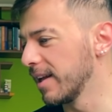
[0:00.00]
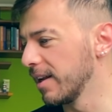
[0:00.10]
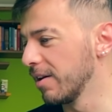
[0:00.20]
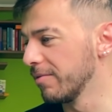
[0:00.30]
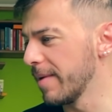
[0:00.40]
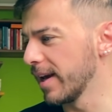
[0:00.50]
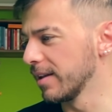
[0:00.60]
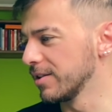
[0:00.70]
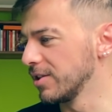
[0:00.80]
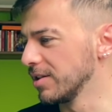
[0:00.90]
I love
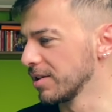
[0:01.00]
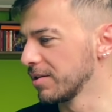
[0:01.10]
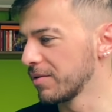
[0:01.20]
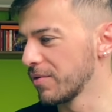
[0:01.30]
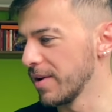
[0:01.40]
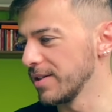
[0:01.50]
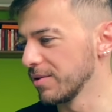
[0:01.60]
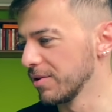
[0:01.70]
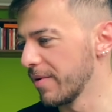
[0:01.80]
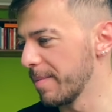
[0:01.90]
Megan, she's a crazy
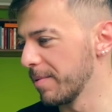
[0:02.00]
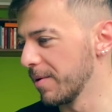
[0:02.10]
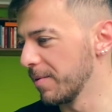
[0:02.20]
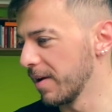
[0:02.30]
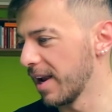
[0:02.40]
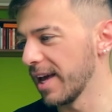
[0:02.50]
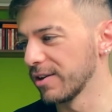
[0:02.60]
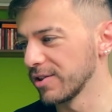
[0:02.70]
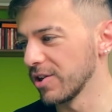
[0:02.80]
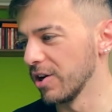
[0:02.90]
good rapper. I like
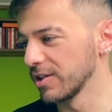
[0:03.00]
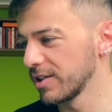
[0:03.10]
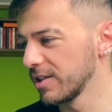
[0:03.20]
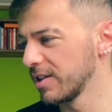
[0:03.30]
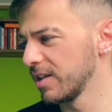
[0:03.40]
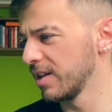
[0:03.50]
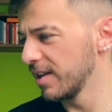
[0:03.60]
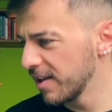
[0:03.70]
her songs.